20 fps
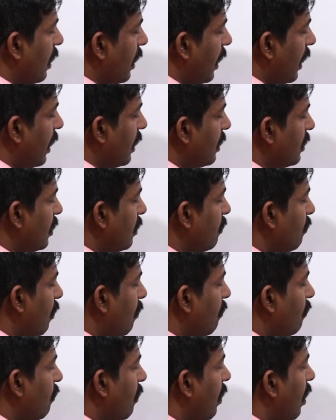negative
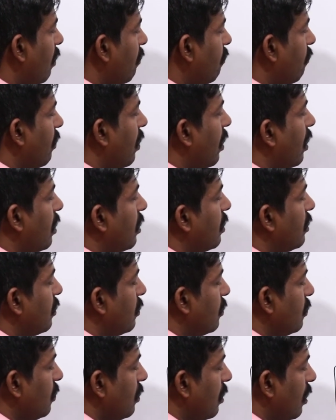of alpha
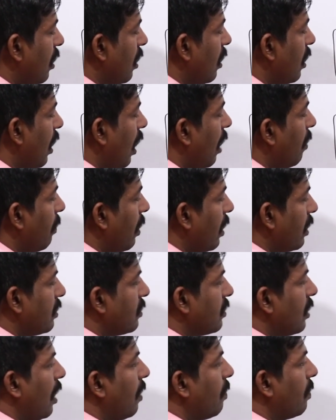into gamma
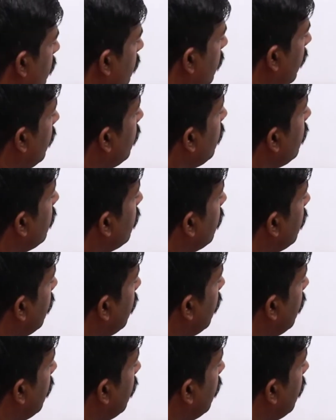is coming, then